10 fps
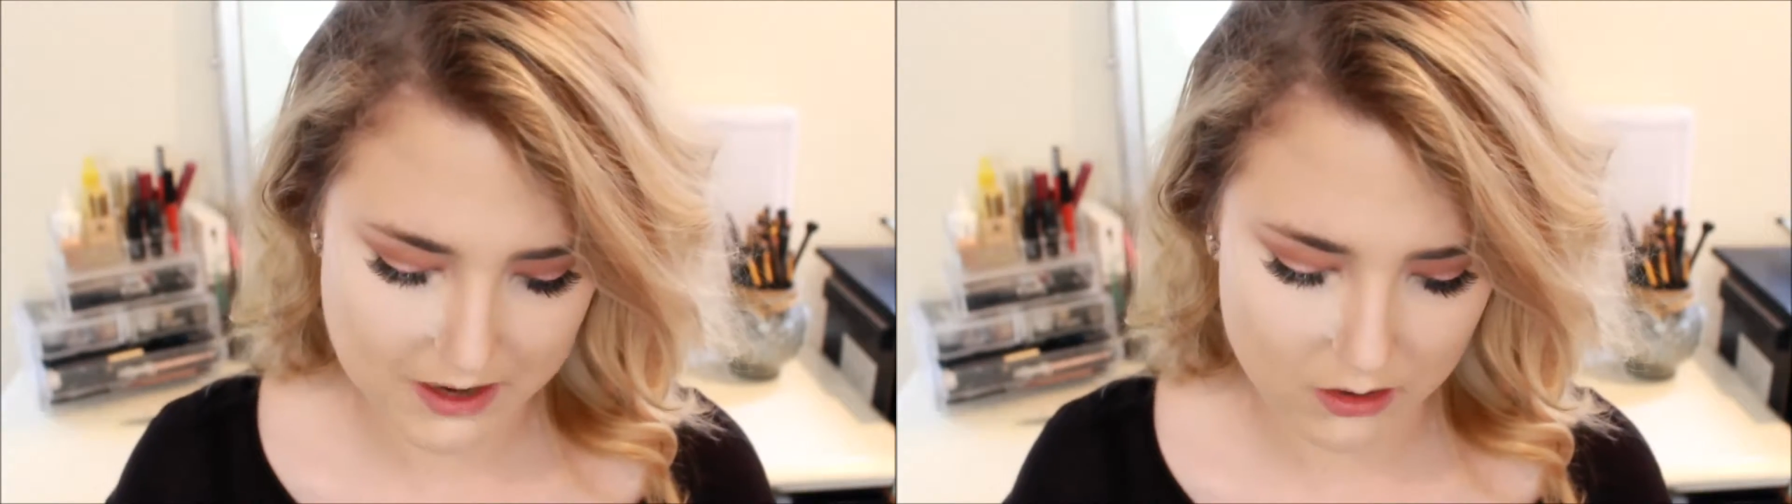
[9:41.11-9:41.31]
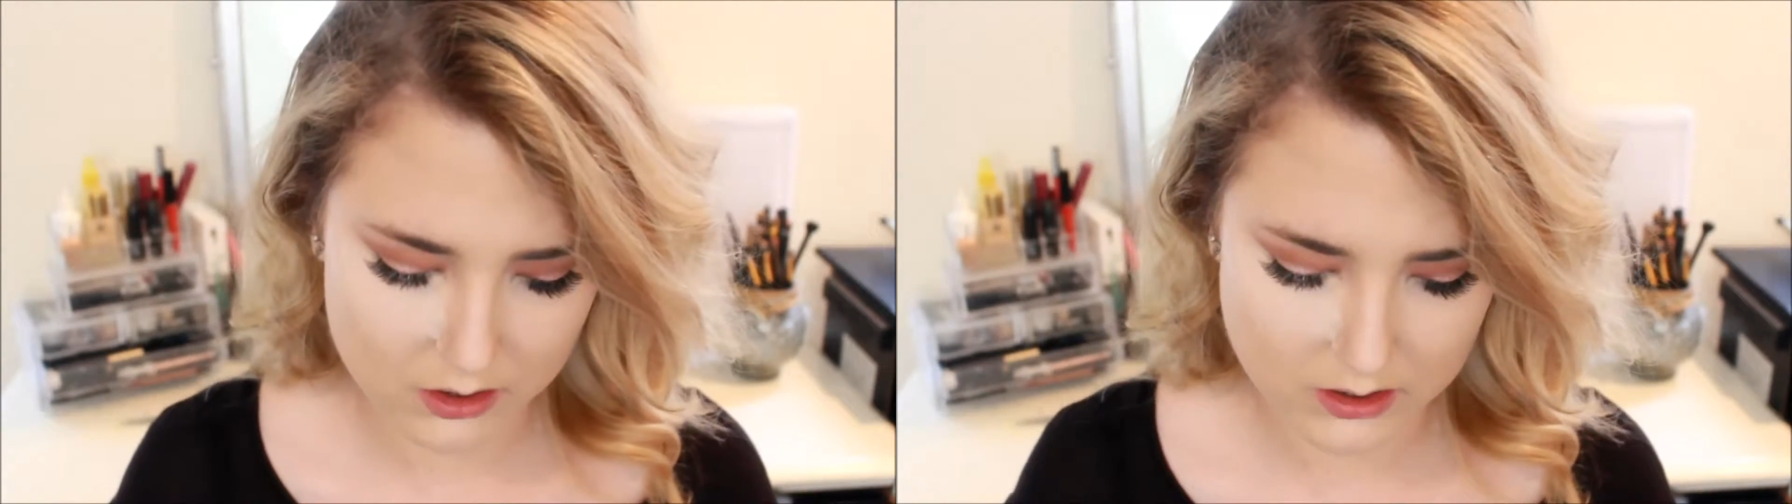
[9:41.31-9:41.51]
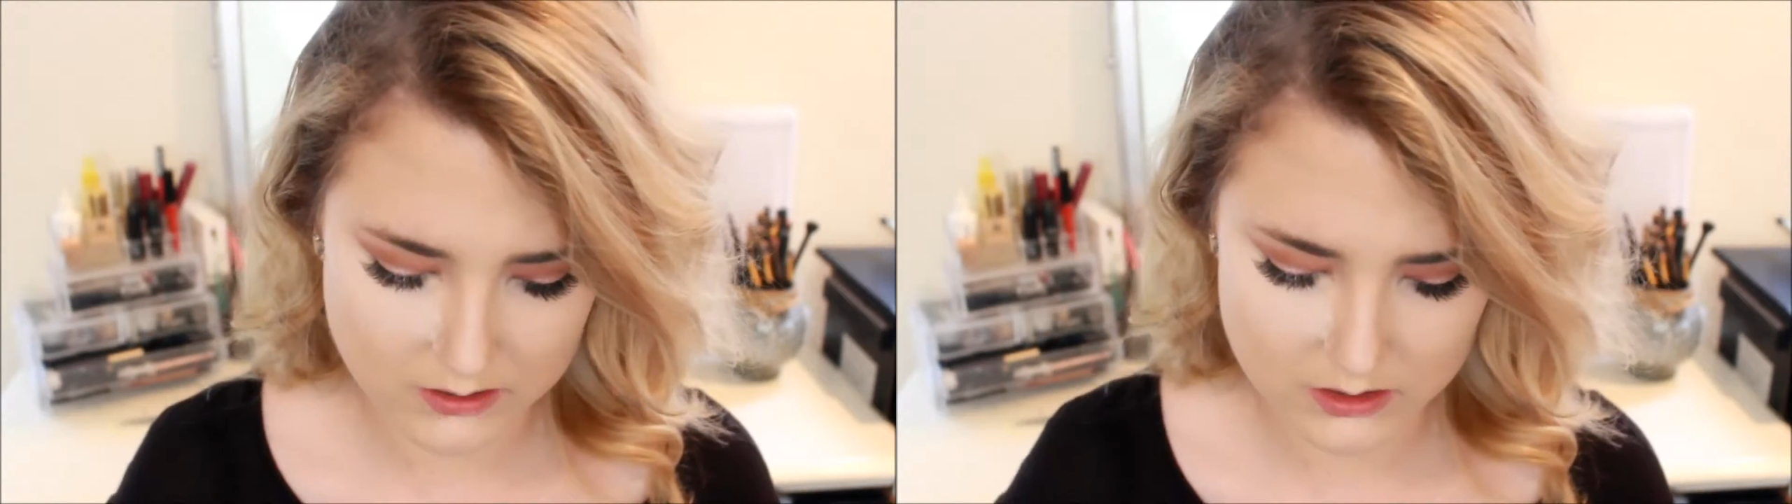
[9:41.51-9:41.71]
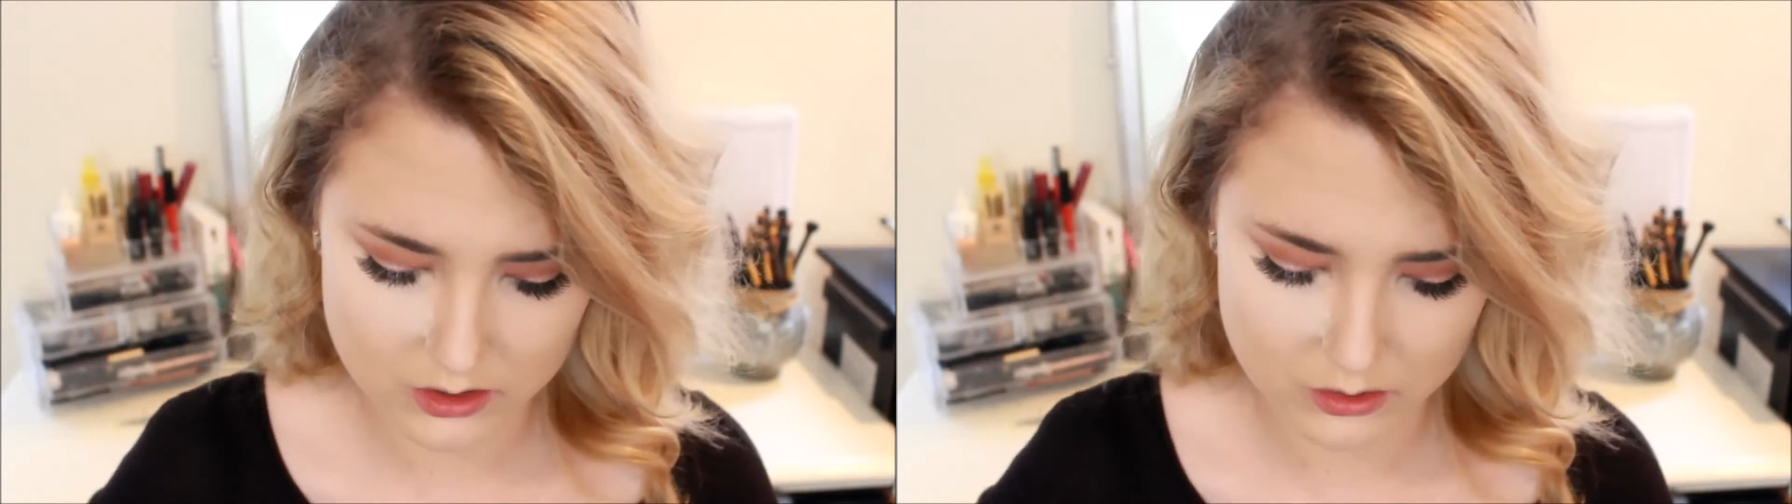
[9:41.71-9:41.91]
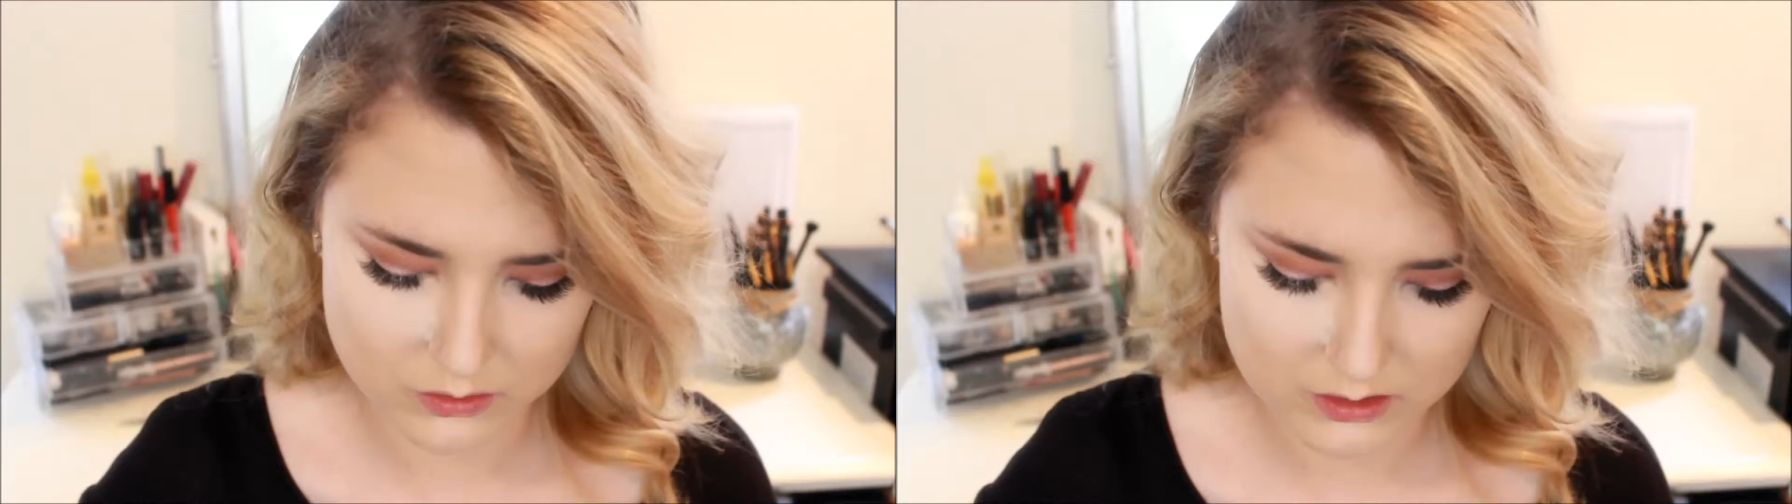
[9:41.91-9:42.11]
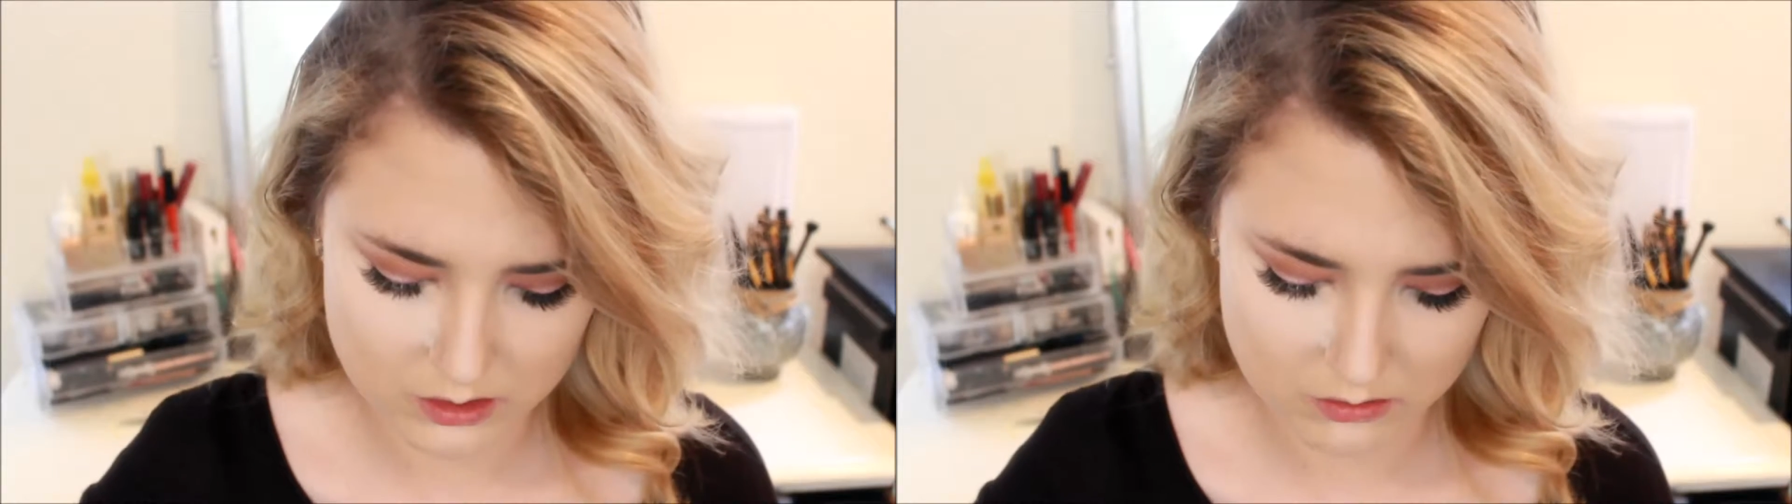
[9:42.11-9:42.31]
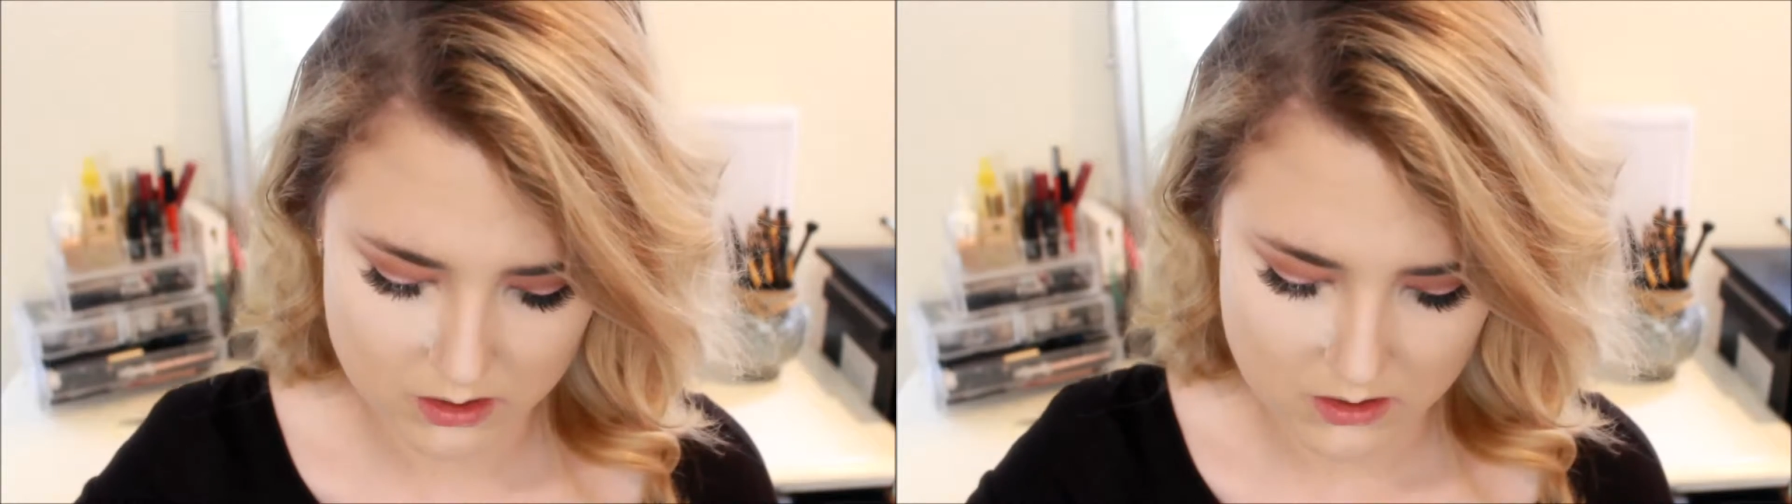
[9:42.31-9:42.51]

powder too, so